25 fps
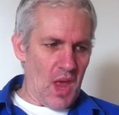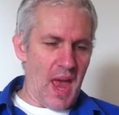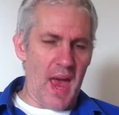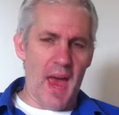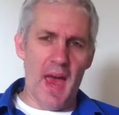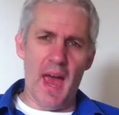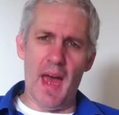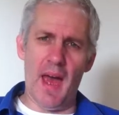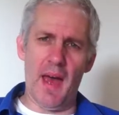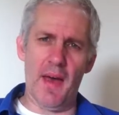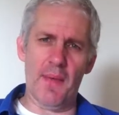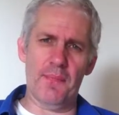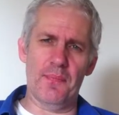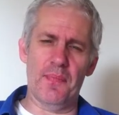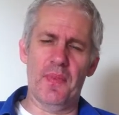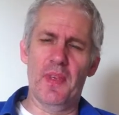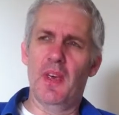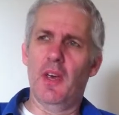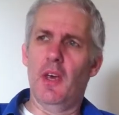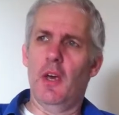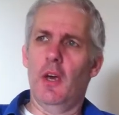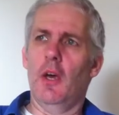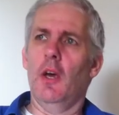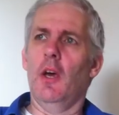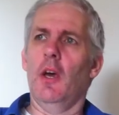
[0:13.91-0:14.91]
And
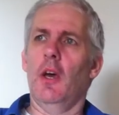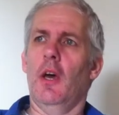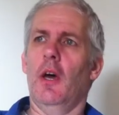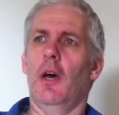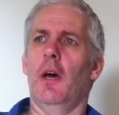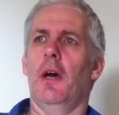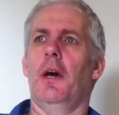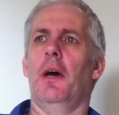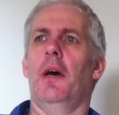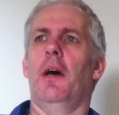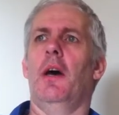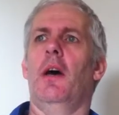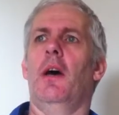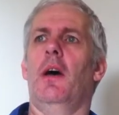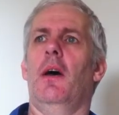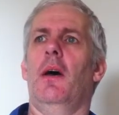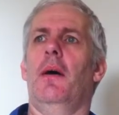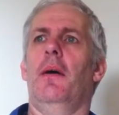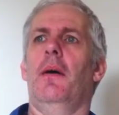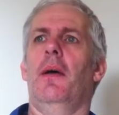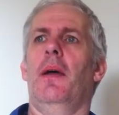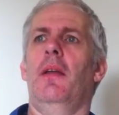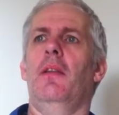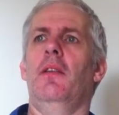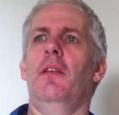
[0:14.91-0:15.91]

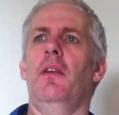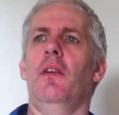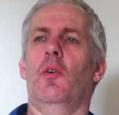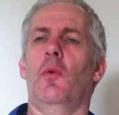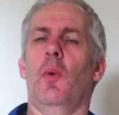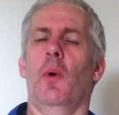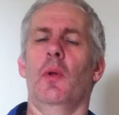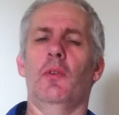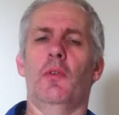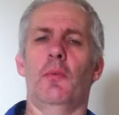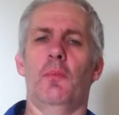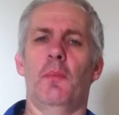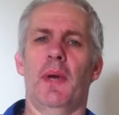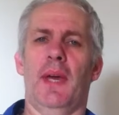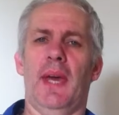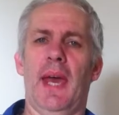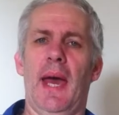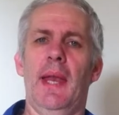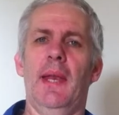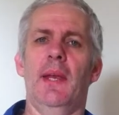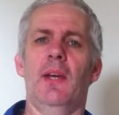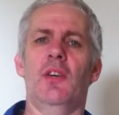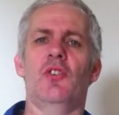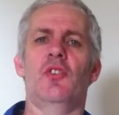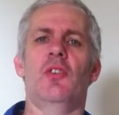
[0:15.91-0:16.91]
in quantum
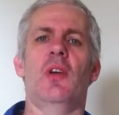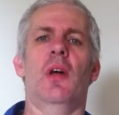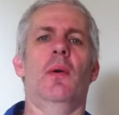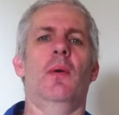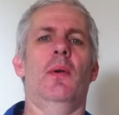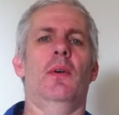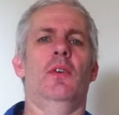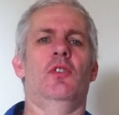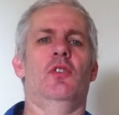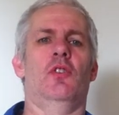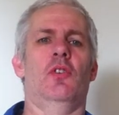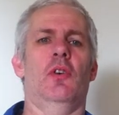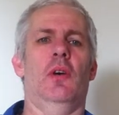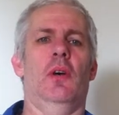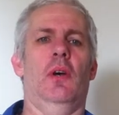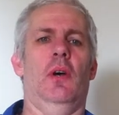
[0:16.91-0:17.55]
mechanics there